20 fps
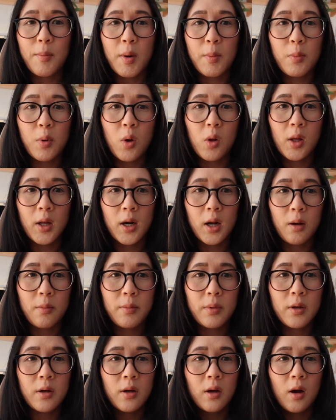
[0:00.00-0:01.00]
pull it
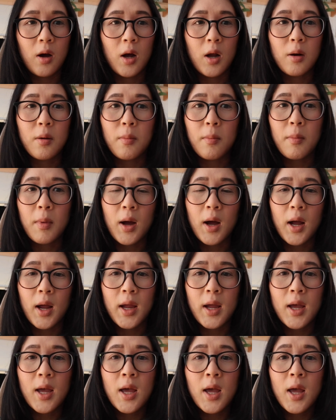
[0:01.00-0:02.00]
up on
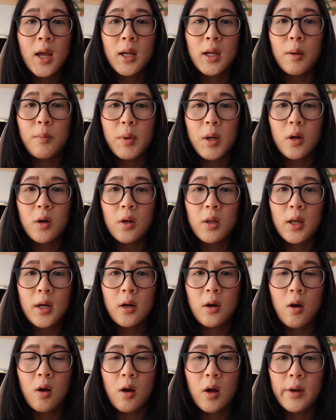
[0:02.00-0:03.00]
my computer
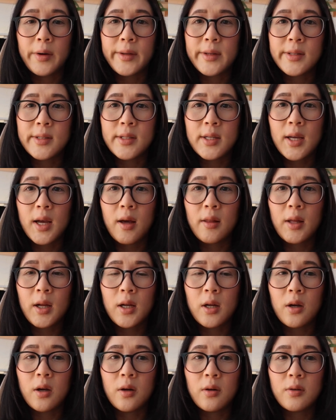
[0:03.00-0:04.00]
later on and see how
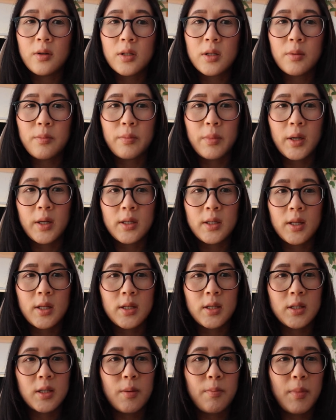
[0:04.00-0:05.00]
that goes. But this
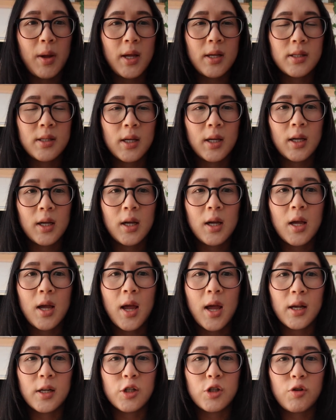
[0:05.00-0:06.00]
is the basic
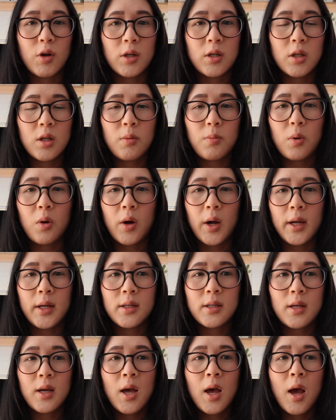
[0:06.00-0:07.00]
and straight to the
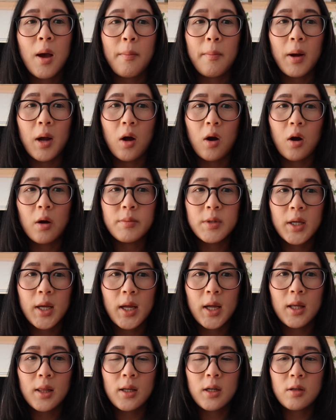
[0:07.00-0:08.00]
point. My arms are
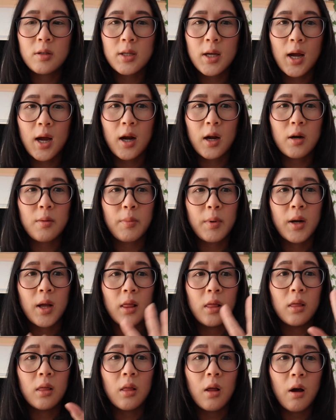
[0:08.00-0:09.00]
getting a little tired, but I
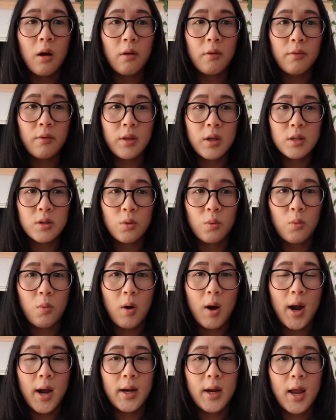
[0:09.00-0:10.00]
love this
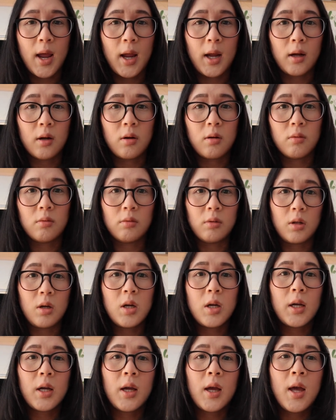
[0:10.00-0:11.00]
wide angle
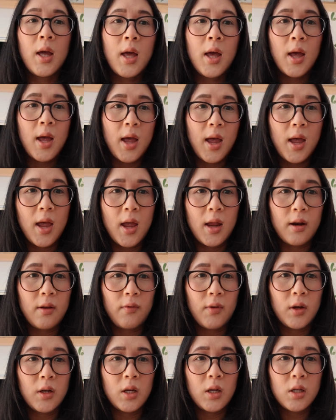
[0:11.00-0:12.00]
look. And
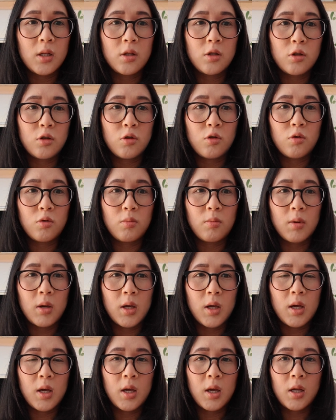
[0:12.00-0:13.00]
if I need to zoom
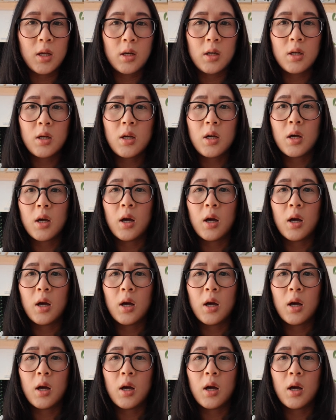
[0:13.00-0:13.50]
in,